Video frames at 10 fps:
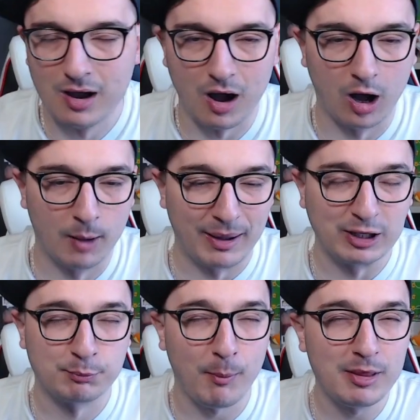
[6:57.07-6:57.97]
And
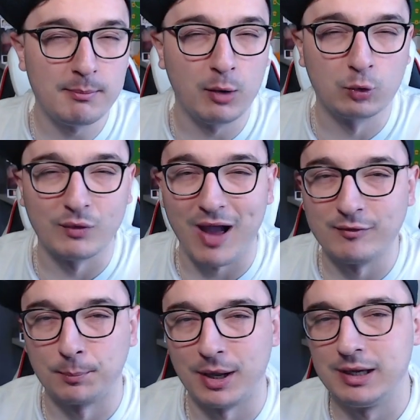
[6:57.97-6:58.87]
it's probably the most we've
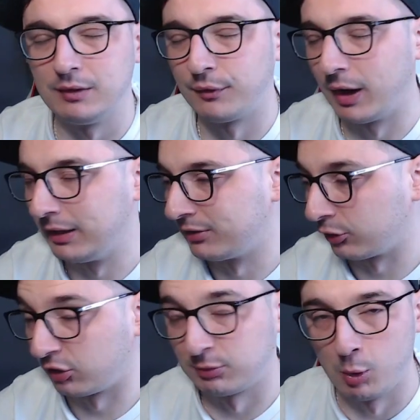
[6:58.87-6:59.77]
ever paid for
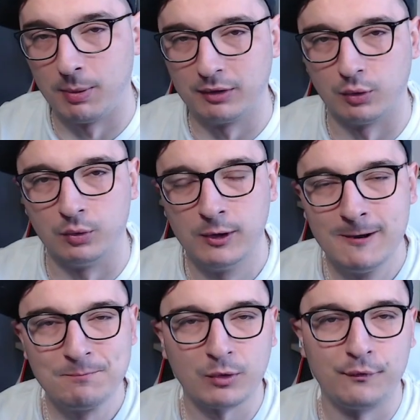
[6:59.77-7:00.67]
such a small bundle.
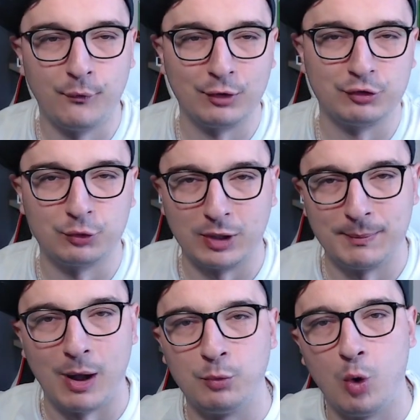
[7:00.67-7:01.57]
£420
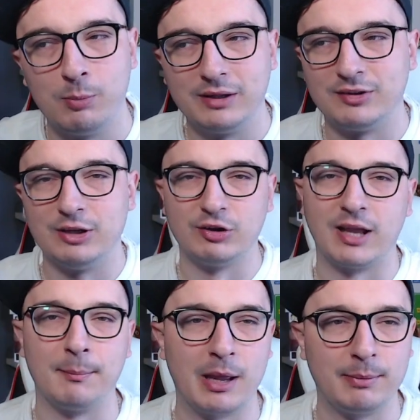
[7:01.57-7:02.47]
normally sees you
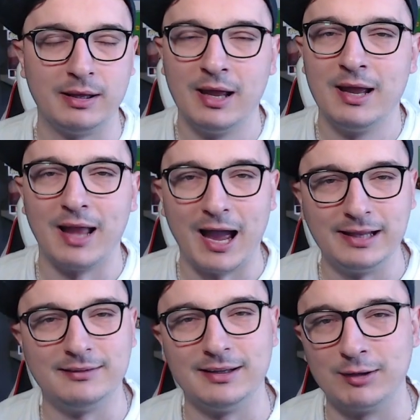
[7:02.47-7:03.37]
get maybe
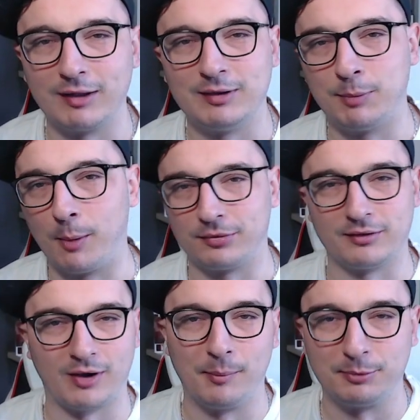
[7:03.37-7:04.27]
80, 90 pops at
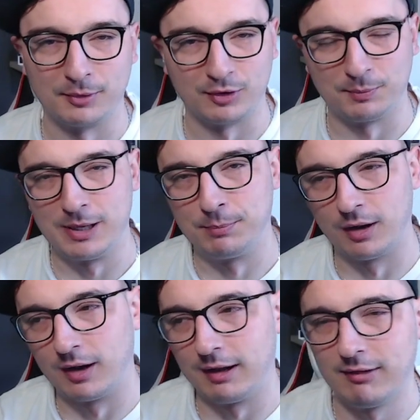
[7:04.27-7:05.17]
times because people are
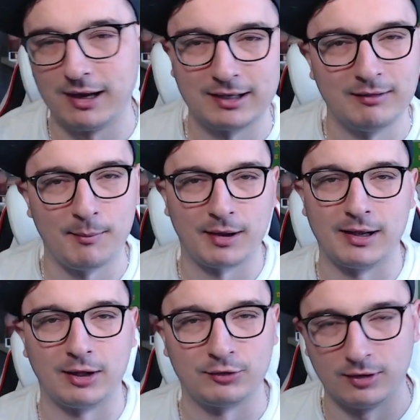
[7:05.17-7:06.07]
like, right, clear out my
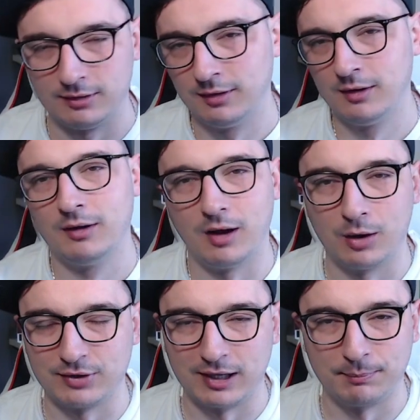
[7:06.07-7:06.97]
collection. I'll
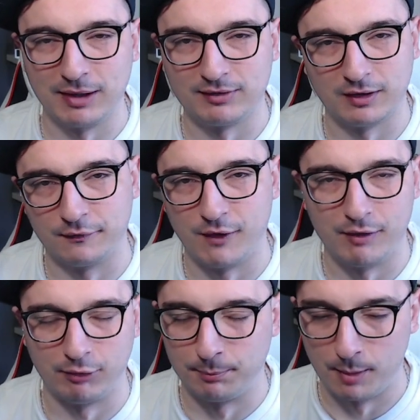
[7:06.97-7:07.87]
take basically a
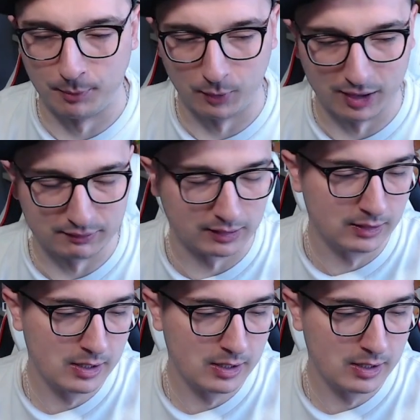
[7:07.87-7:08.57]
£5 or a pop or whatever.